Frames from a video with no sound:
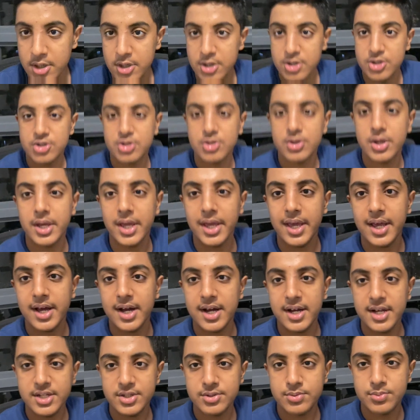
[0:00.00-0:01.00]
So hey
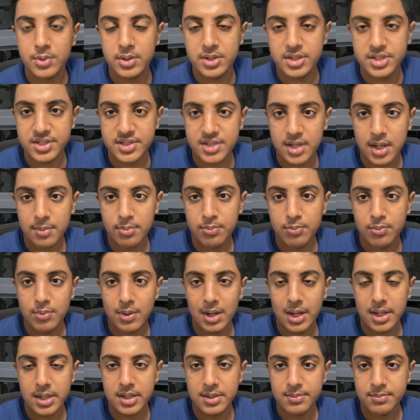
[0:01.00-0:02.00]
guys, what is up?
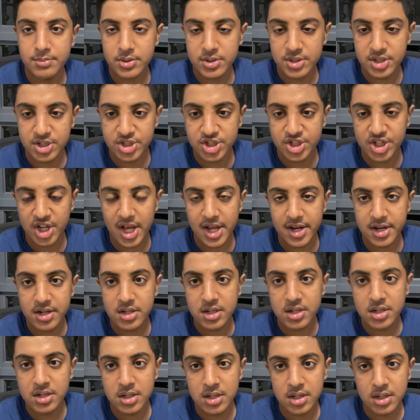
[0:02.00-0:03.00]
Welcome to the
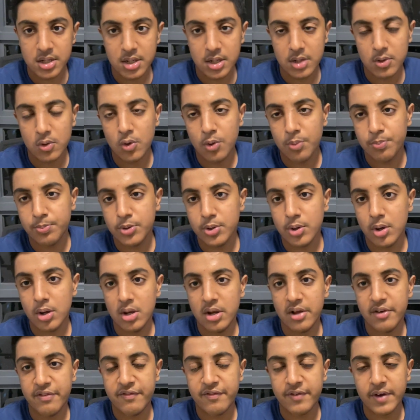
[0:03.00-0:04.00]
channel. Hope you
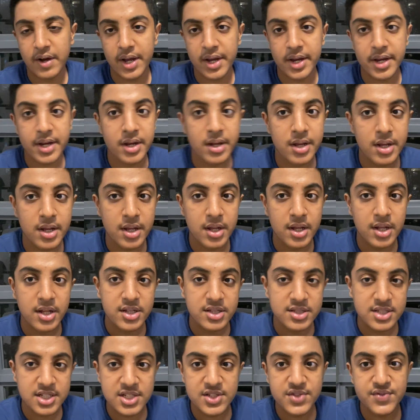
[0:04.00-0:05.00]
all are fine.
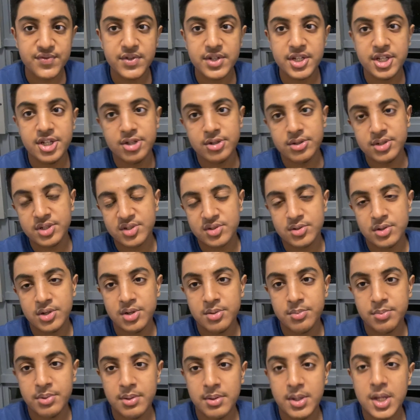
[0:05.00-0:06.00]
This video is
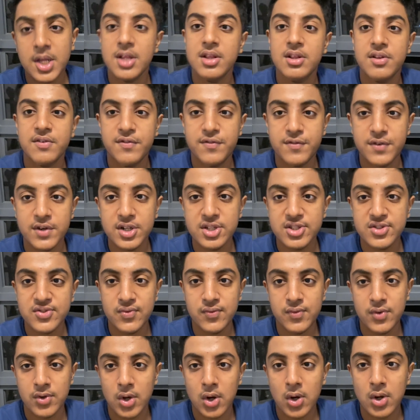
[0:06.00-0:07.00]
going to be the
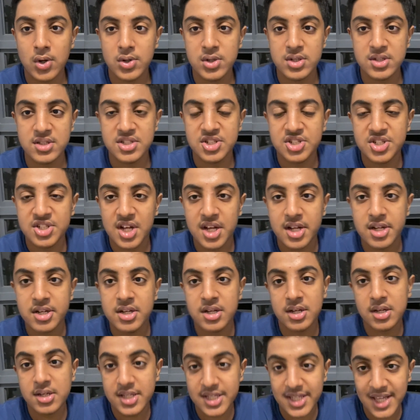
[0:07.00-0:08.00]
first vlog on this
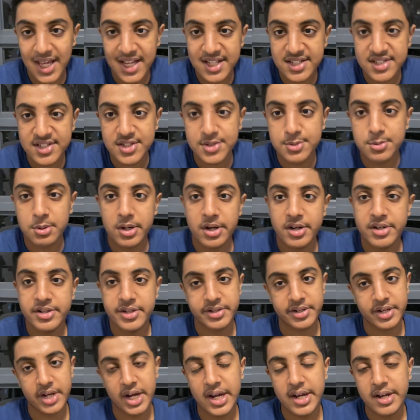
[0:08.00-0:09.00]
channel. Yes, you heard
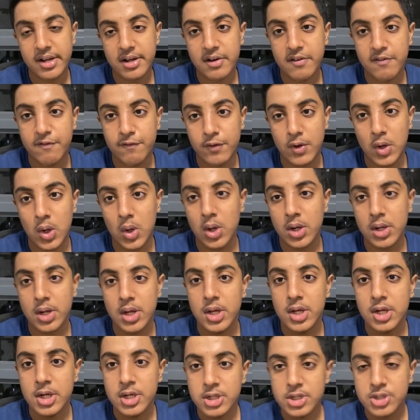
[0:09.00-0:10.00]
it right, a
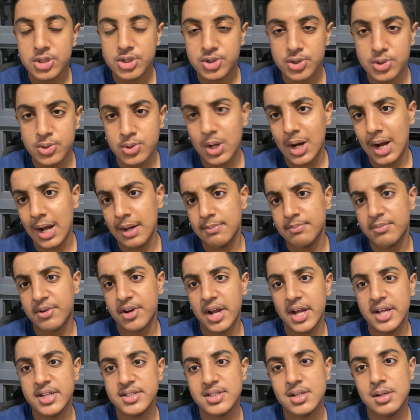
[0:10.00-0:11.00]
vlog. So I'm
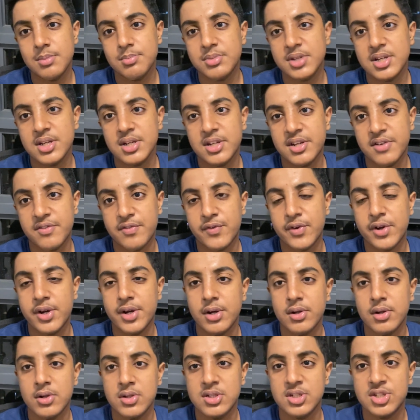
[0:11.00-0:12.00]
trying something
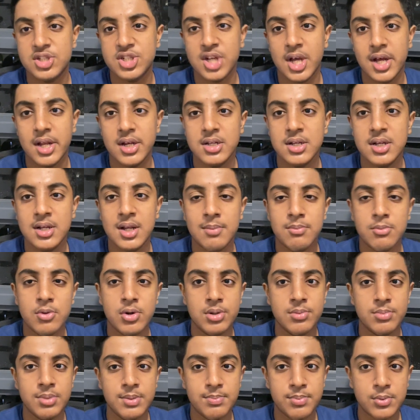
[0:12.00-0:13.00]
different on the channel. I'm
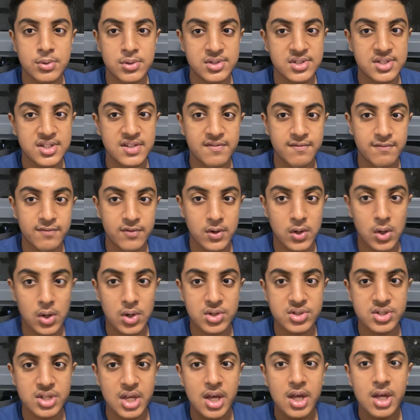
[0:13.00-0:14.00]
going to be posting
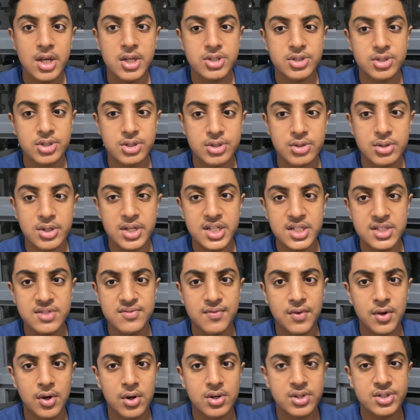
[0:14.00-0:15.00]
vlogs. So today's
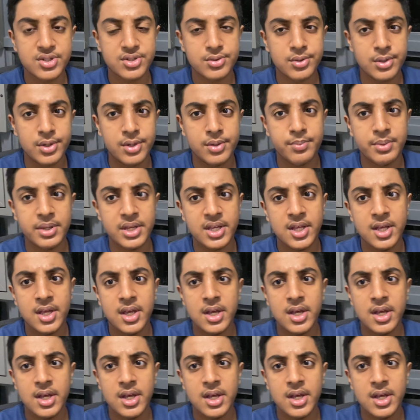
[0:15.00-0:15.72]
vlog is going to be